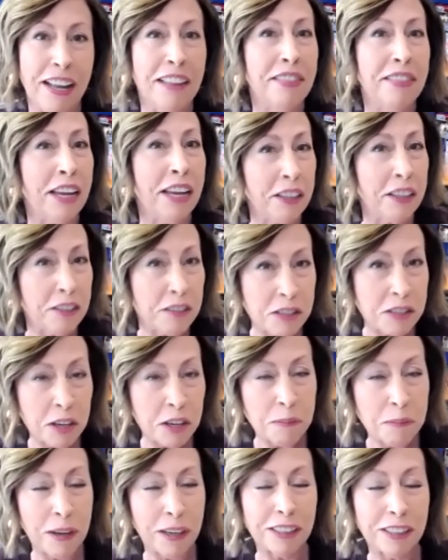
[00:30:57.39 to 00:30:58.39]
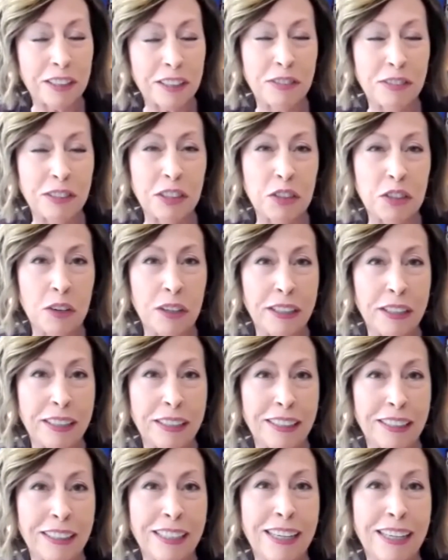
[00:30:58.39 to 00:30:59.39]
Thank you so much for
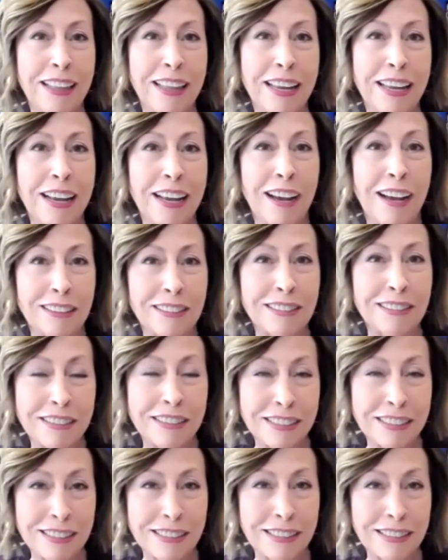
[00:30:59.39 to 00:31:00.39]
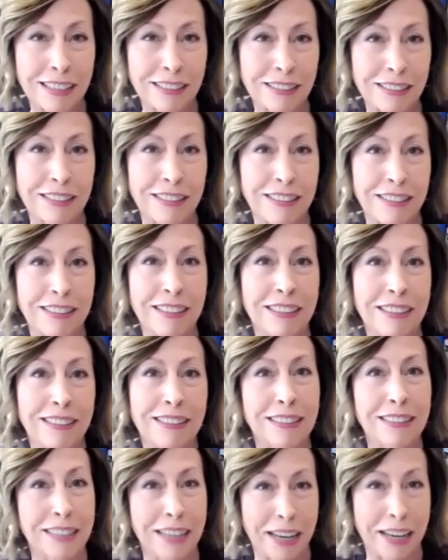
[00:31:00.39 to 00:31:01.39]
joining us in this session
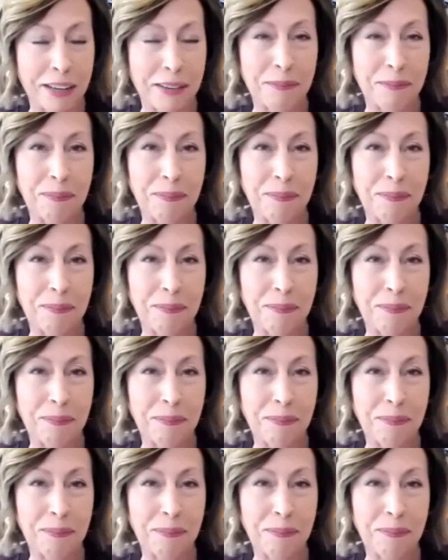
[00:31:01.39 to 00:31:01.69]
today.